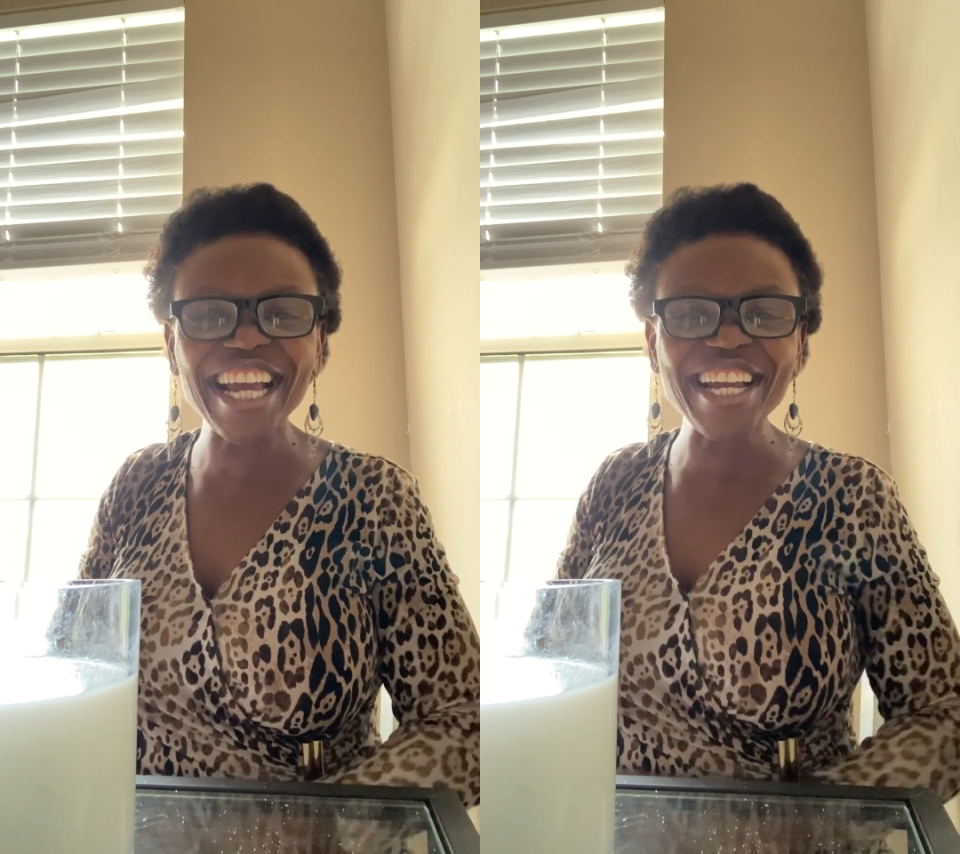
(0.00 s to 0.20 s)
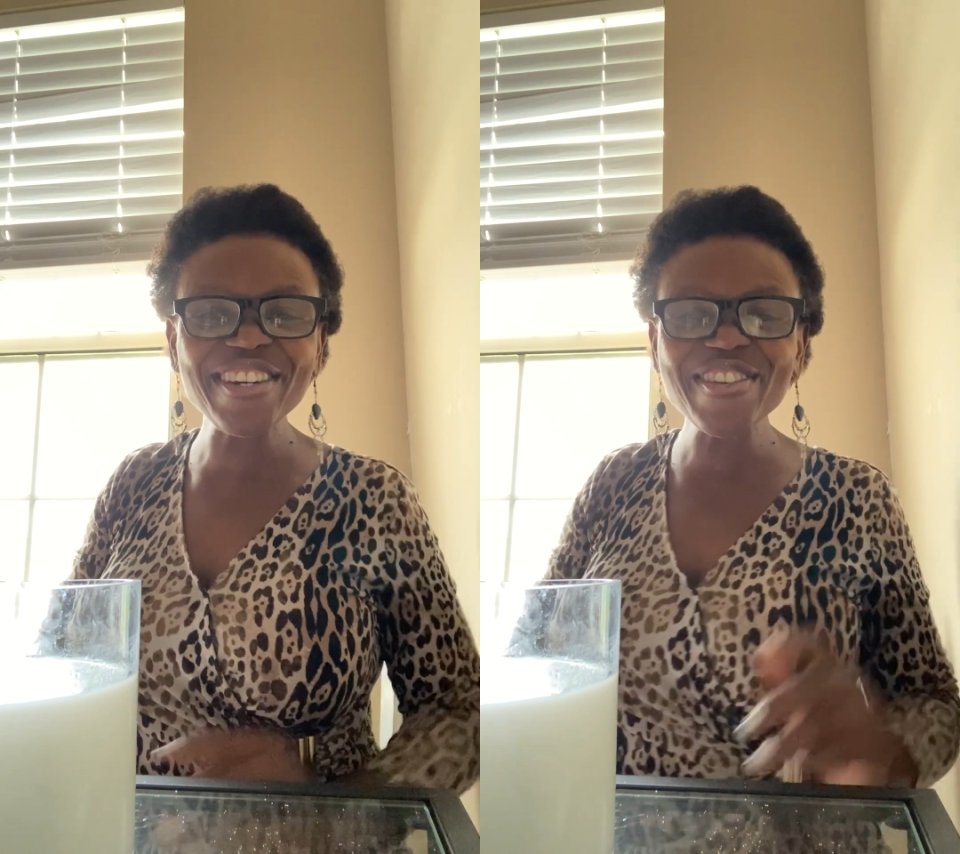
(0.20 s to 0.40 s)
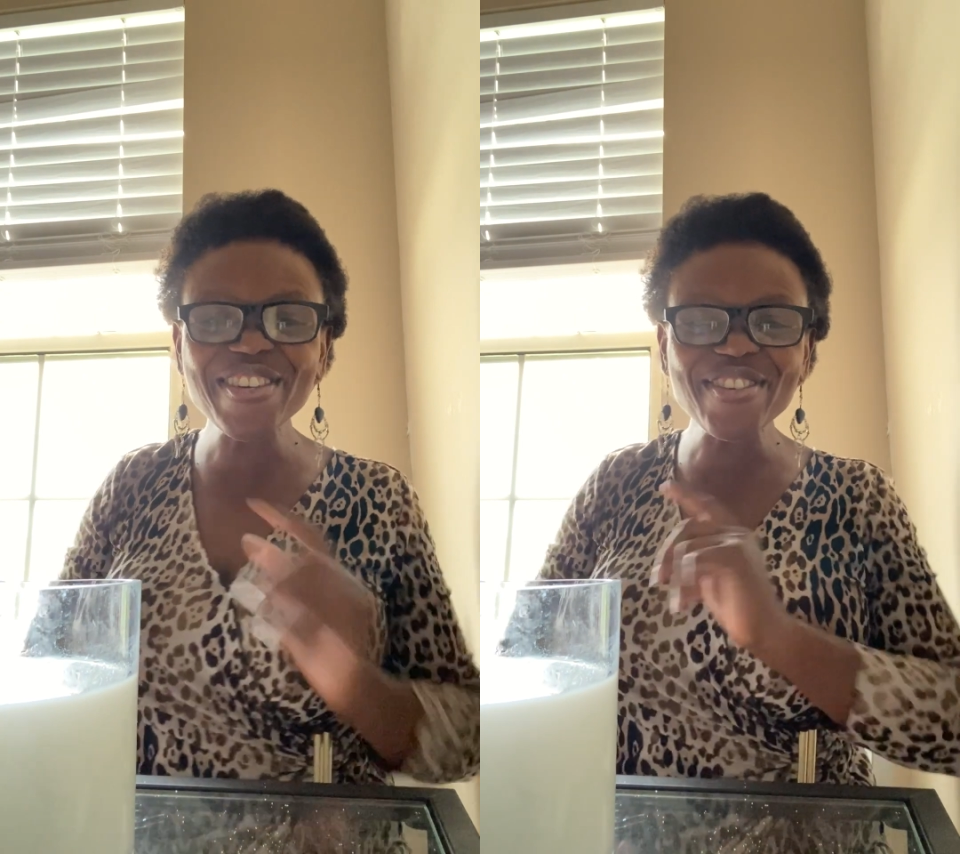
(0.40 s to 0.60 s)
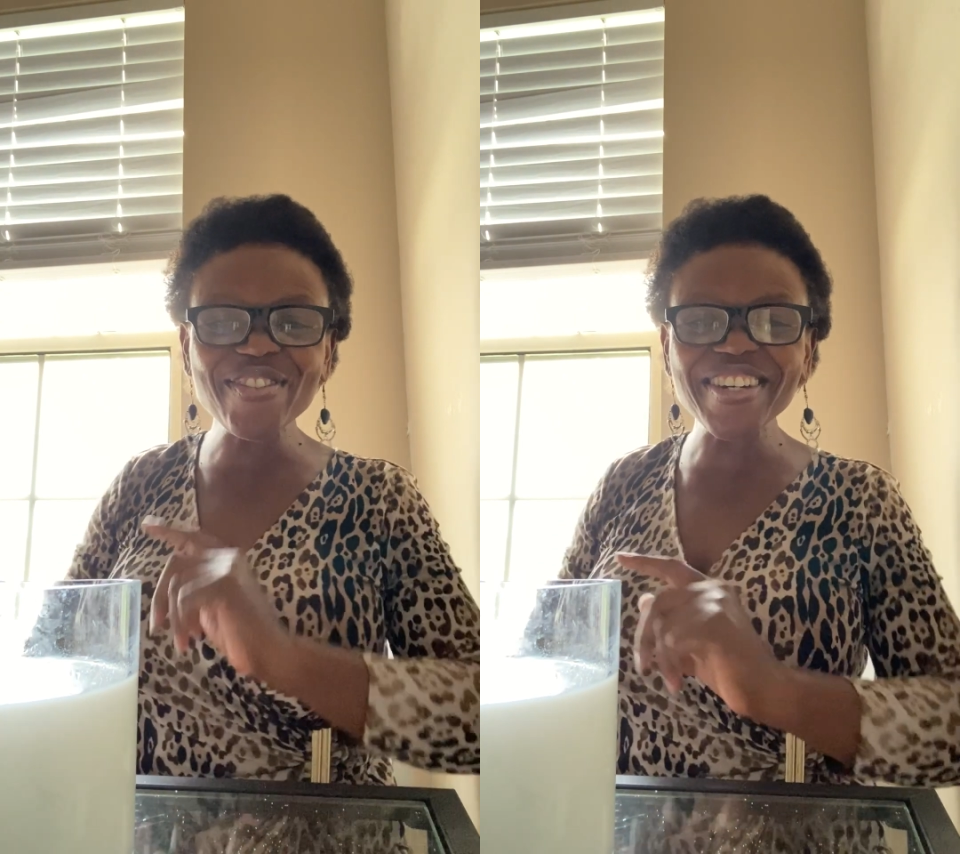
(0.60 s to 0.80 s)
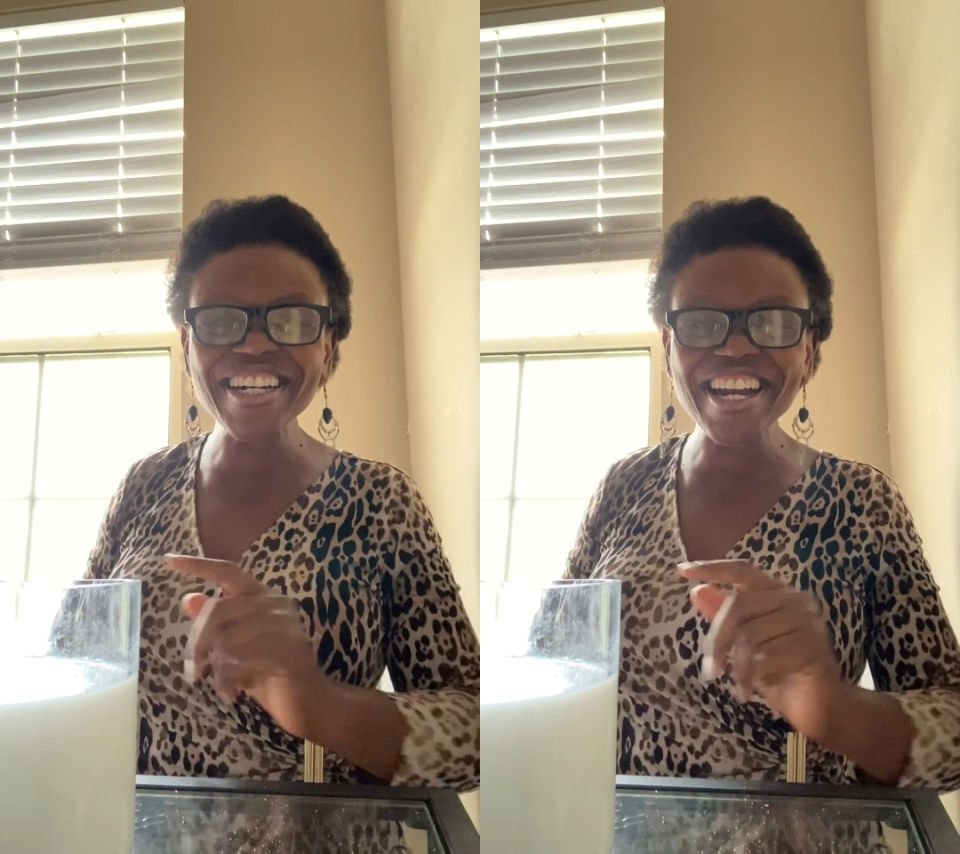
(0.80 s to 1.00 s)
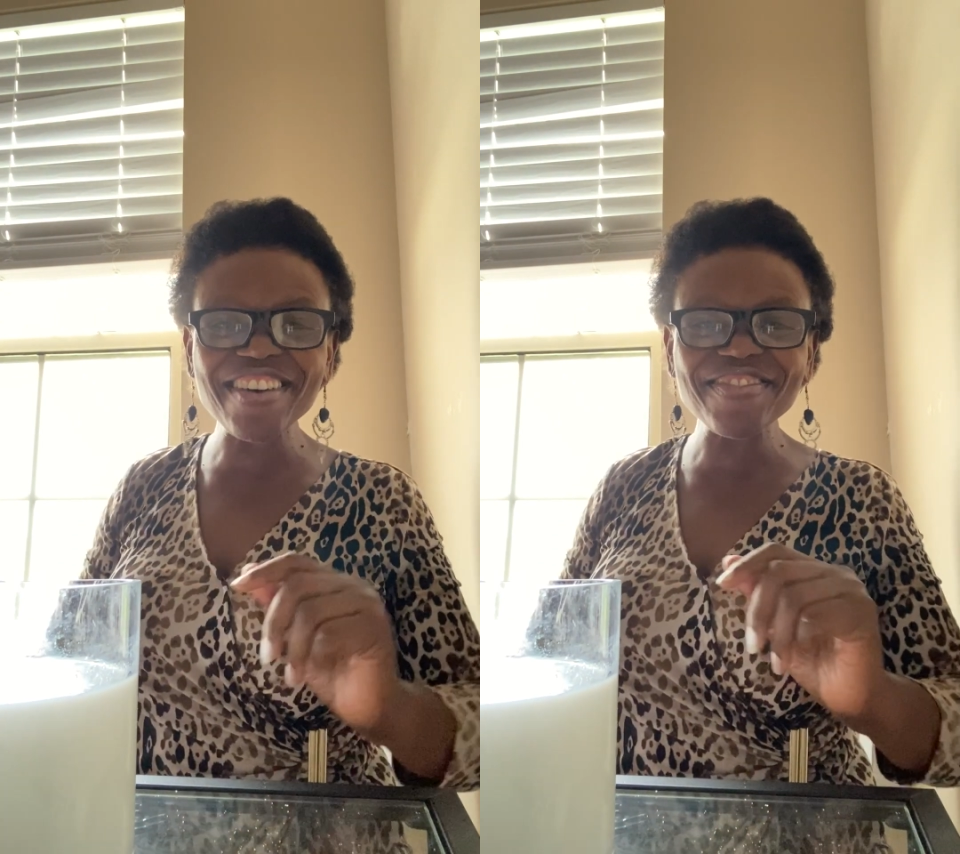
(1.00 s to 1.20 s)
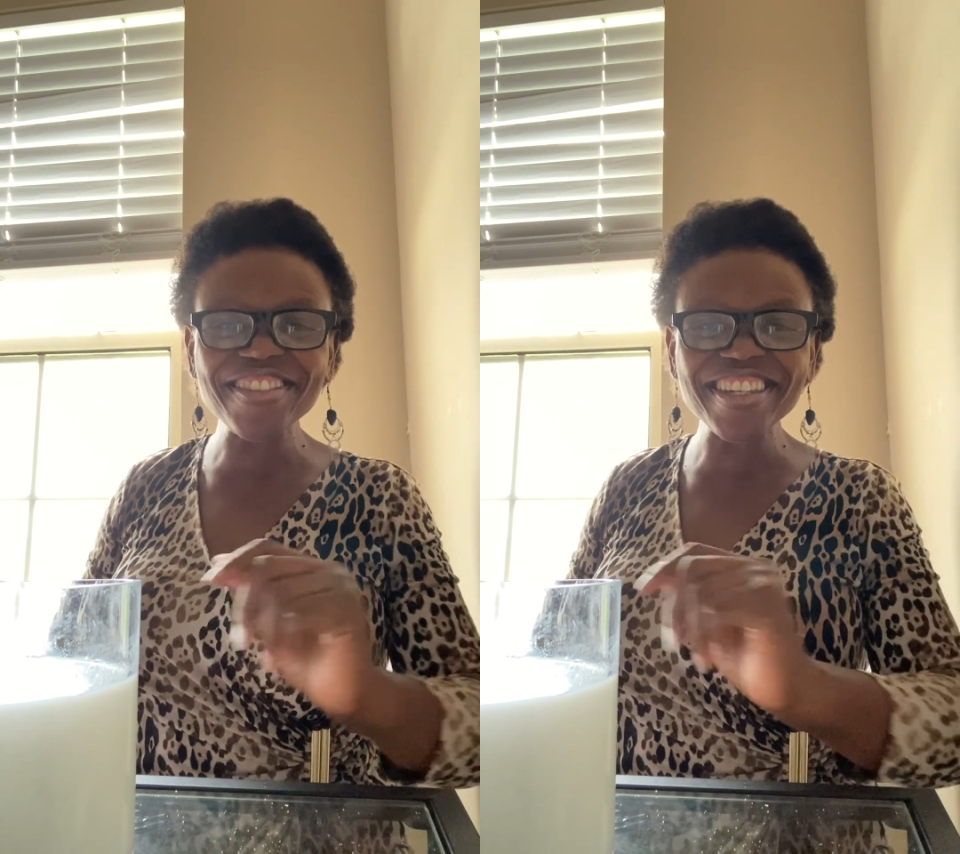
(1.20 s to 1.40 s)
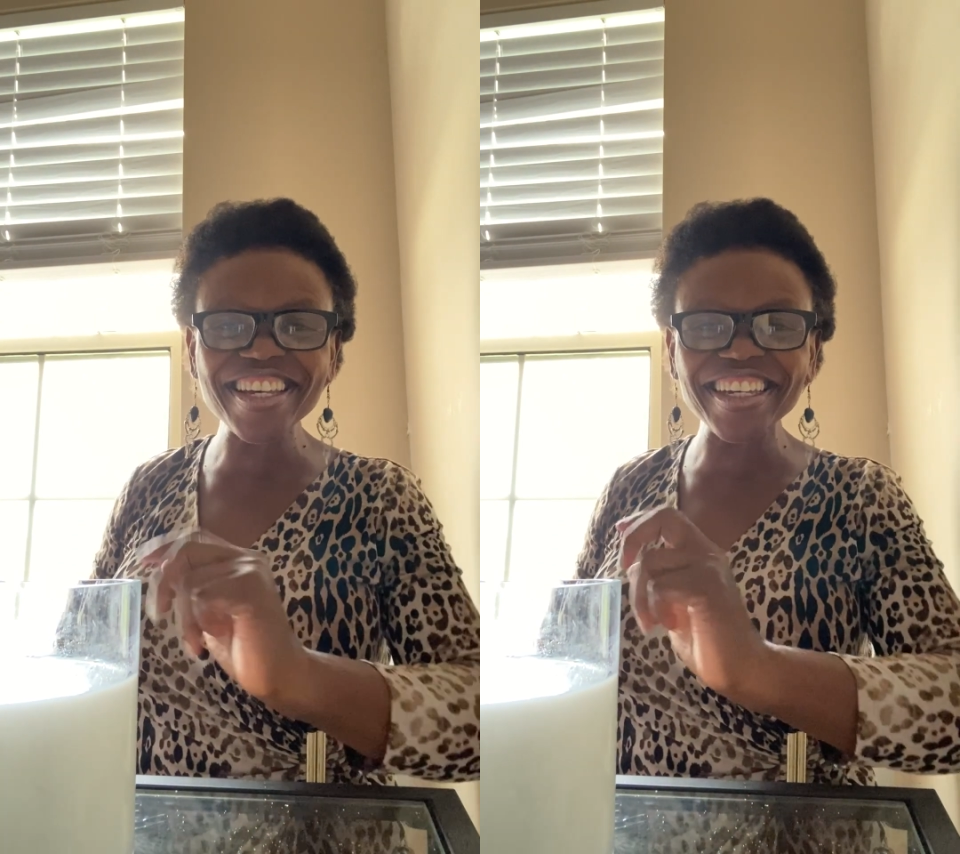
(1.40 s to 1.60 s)
I knew you would love
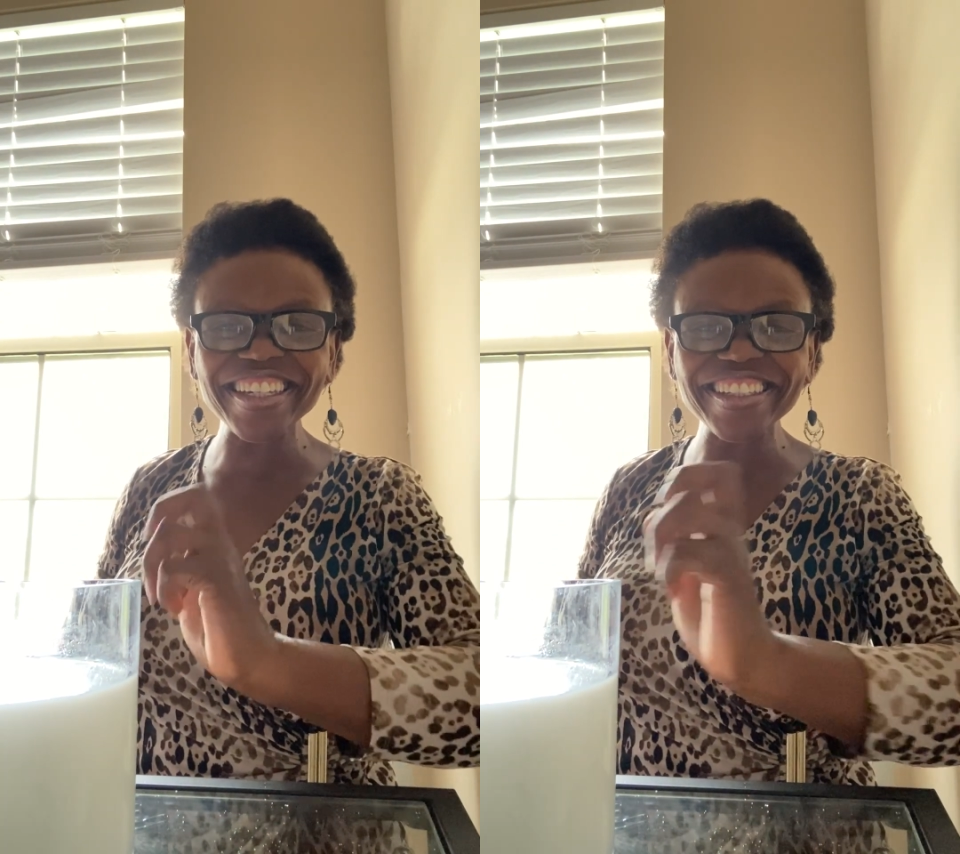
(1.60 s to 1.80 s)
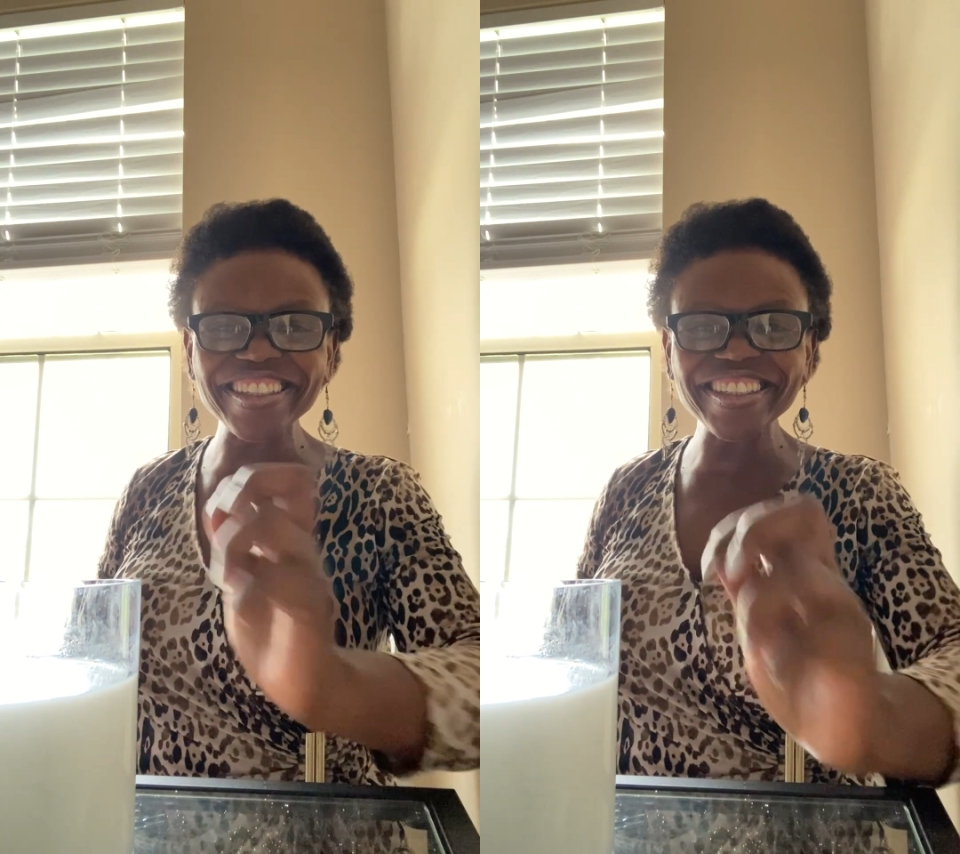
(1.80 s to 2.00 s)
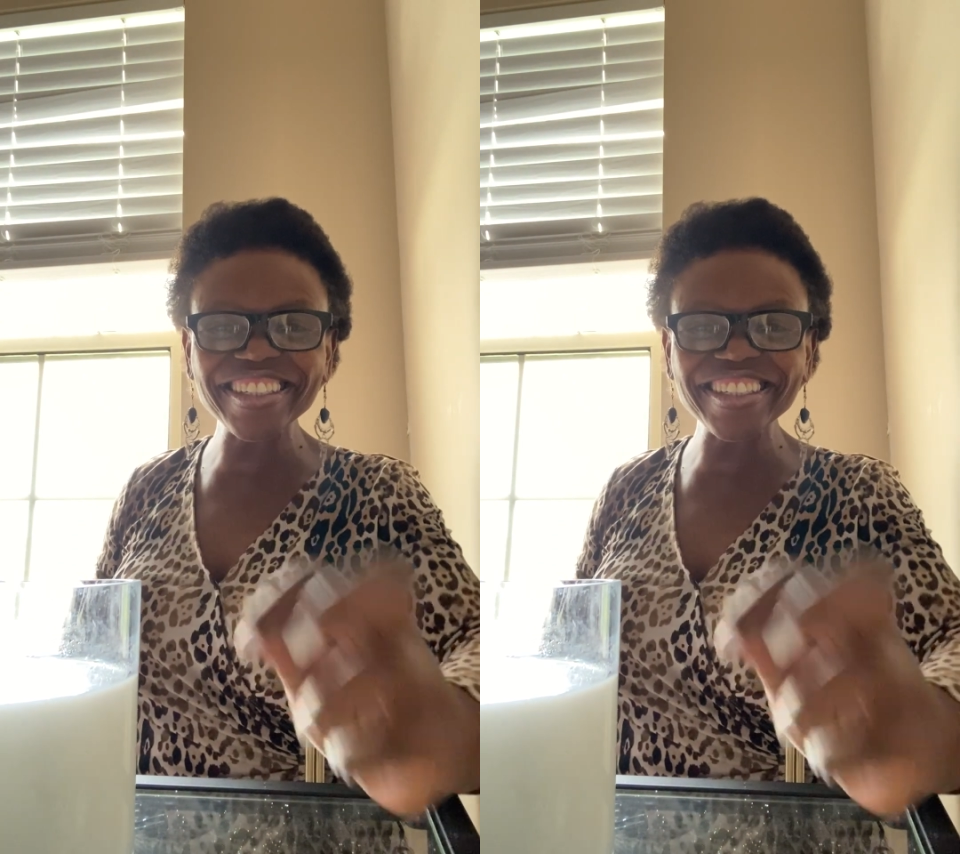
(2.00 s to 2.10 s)
this.